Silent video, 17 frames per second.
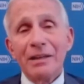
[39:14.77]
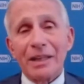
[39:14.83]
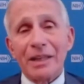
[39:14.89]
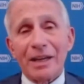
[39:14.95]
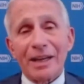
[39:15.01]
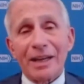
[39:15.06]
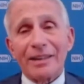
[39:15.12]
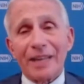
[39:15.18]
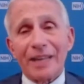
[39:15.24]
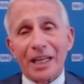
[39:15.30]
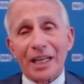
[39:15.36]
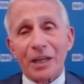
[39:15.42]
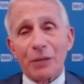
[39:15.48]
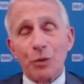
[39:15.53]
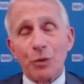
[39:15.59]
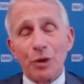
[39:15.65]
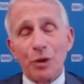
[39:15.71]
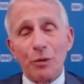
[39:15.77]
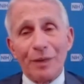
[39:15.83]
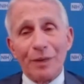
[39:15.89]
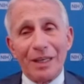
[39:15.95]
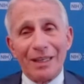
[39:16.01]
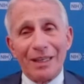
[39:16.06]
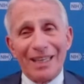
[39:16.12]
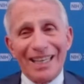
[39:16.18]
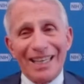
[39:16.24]
then I think it will
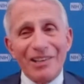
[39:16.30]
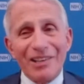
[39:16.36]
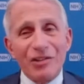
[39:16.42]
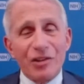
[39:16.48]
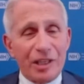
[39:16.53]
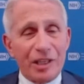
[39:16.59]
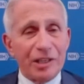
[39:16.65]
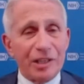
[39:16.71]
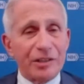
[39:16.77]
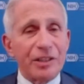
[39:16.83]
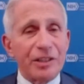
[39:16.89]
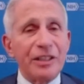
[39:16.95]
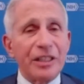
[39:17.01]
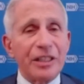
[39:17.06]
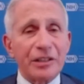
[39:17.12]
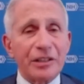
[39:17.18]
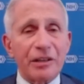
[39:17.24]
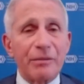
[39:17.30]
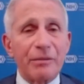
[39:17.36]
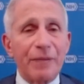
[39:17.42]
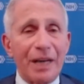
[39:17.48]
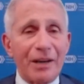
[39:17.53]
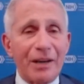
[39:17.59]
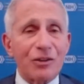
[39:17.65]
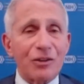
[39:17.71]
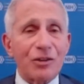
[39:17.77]
be easier to
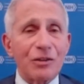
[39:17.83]
determine